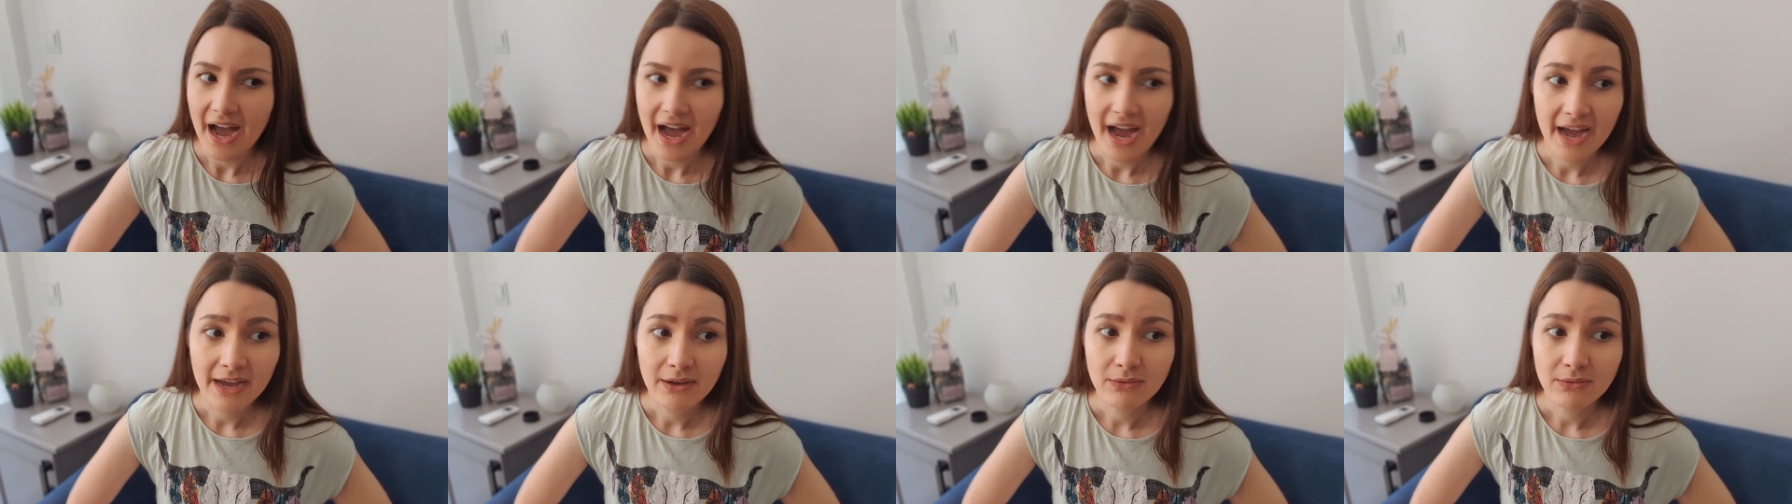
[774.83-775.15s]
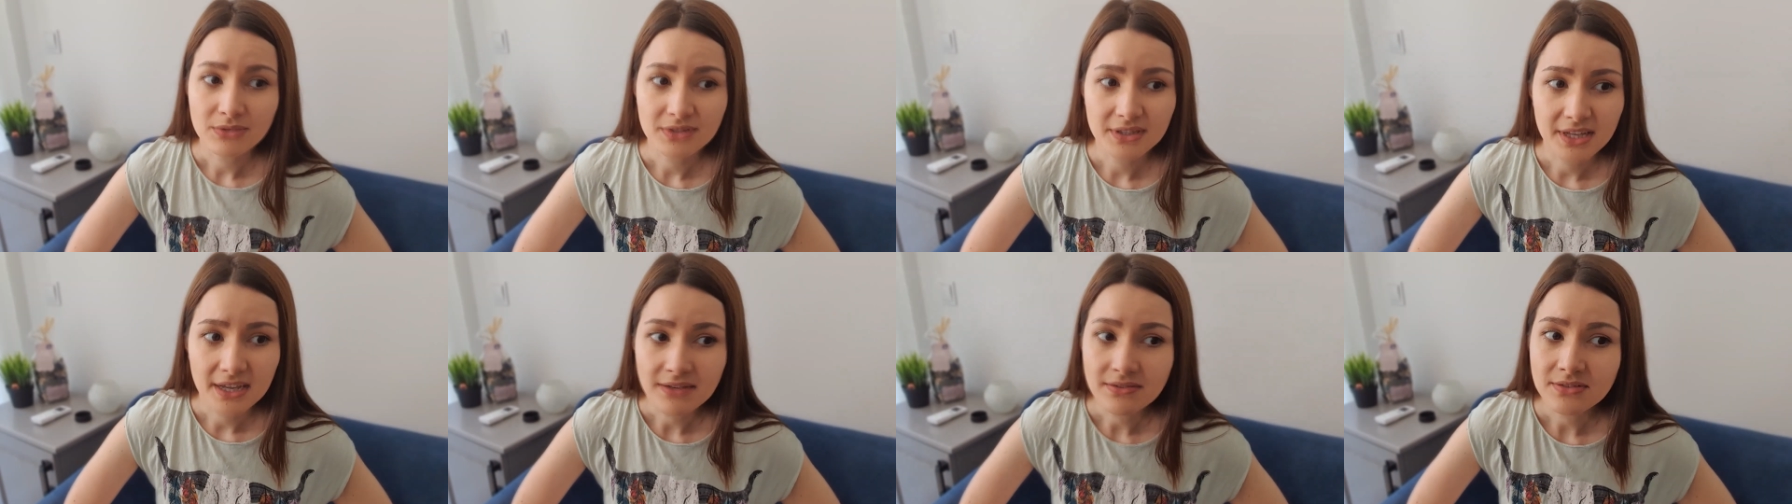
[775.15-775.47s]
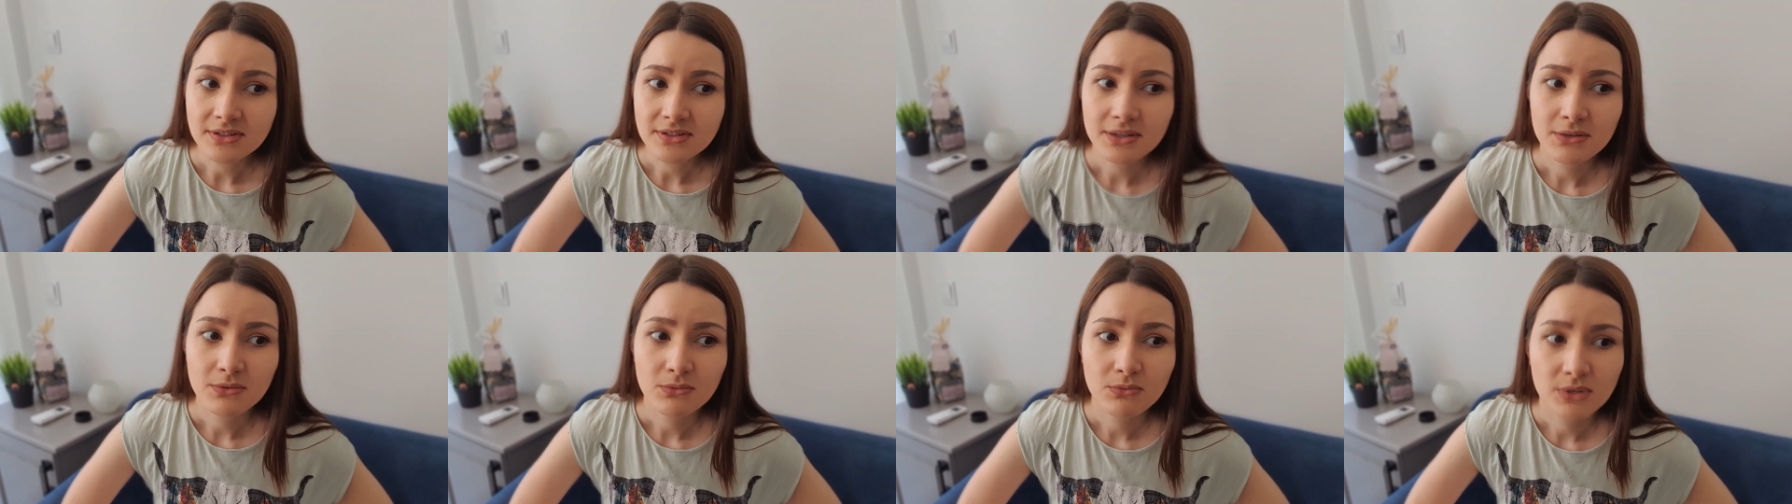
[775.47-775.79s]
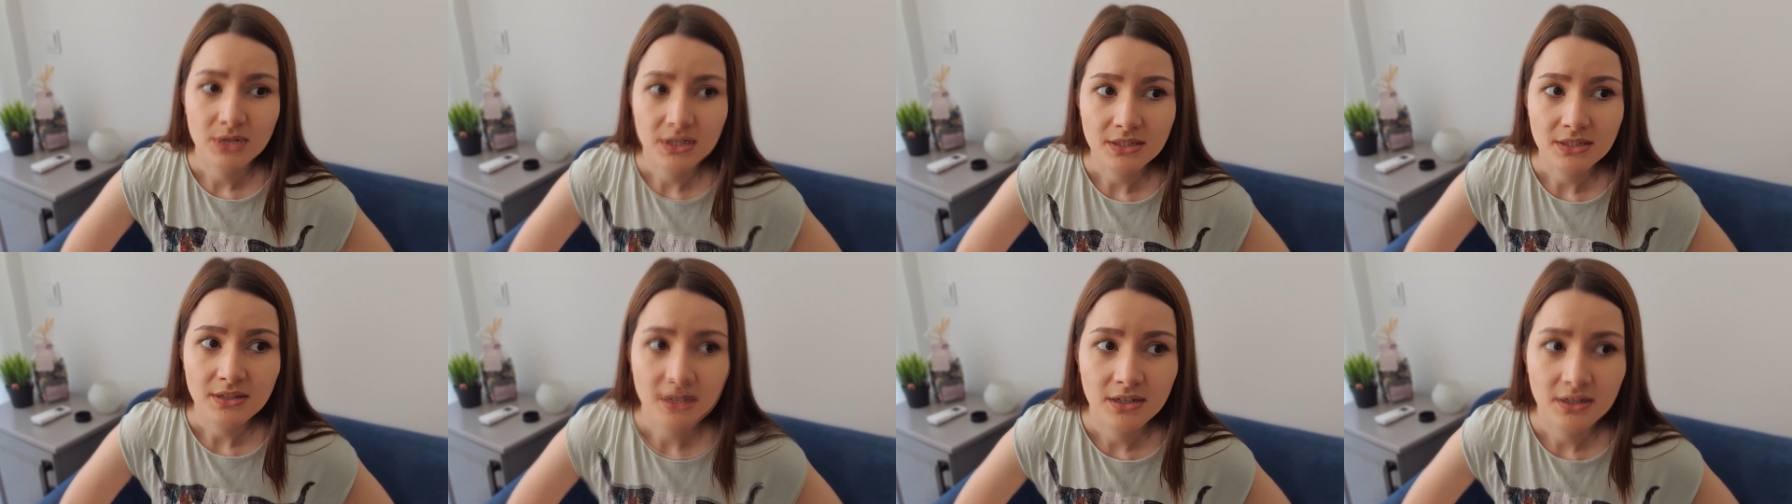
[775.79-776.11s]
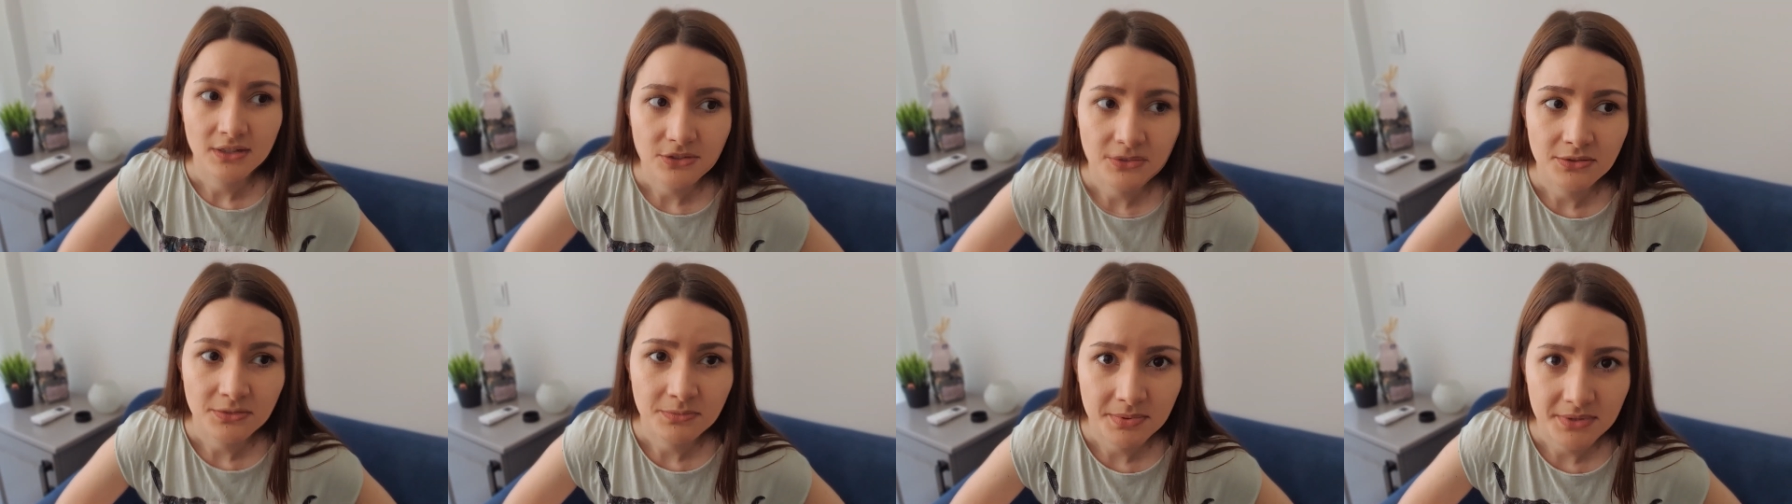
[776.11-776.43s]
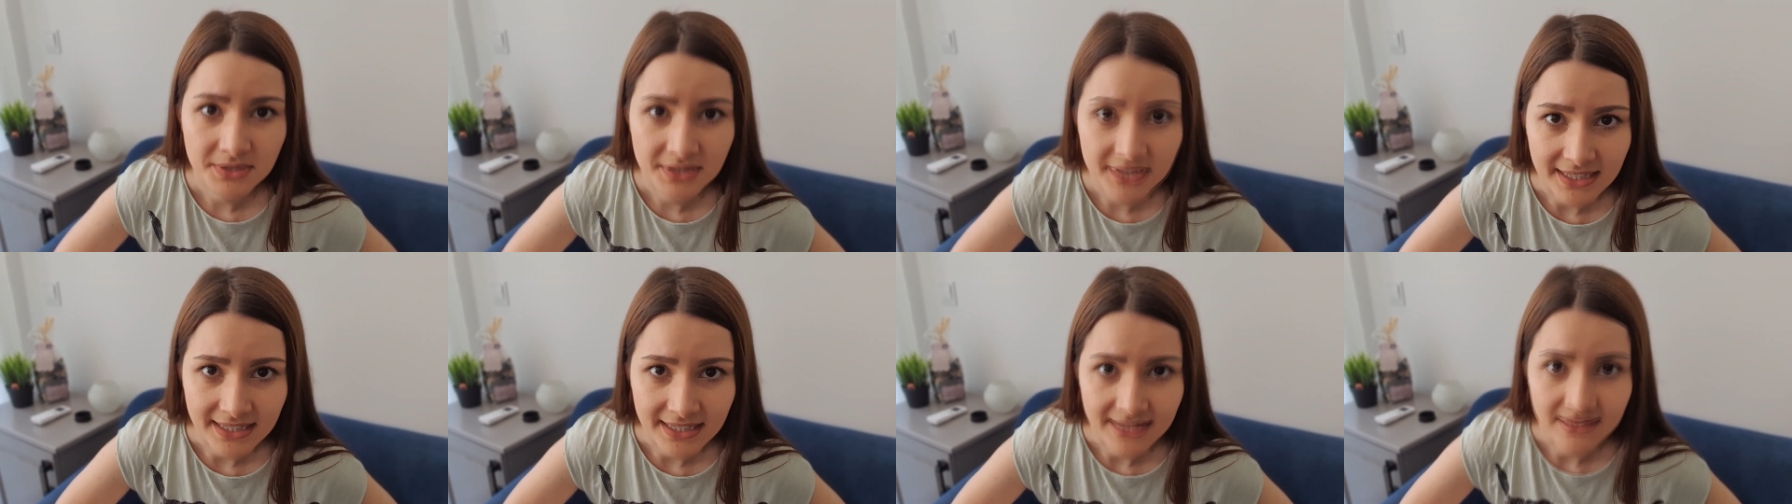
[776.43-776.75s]
I would definitely
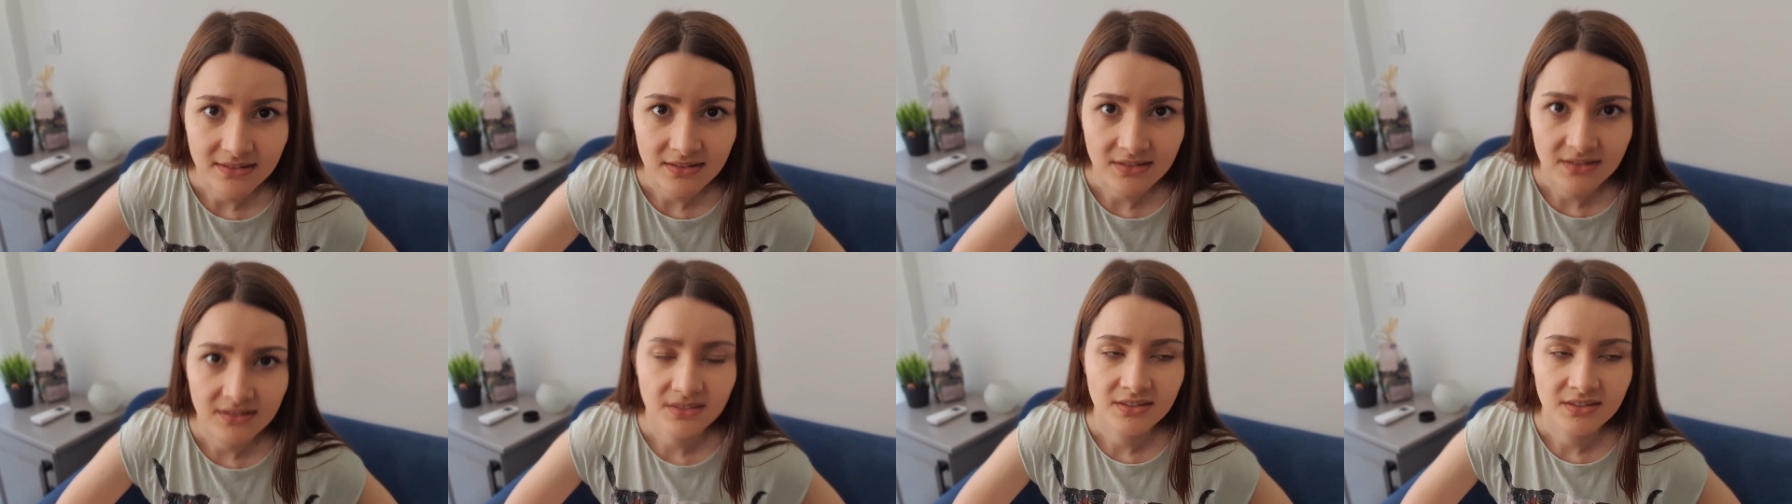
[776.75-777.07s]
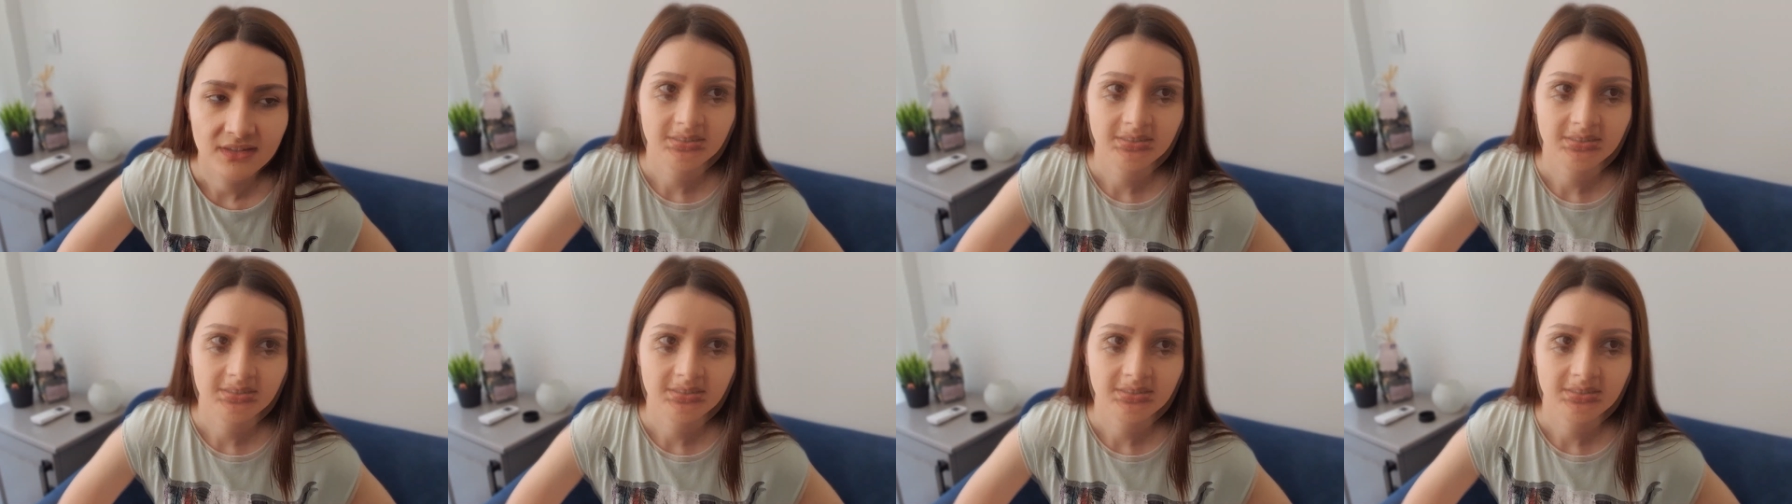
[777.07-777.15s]
100%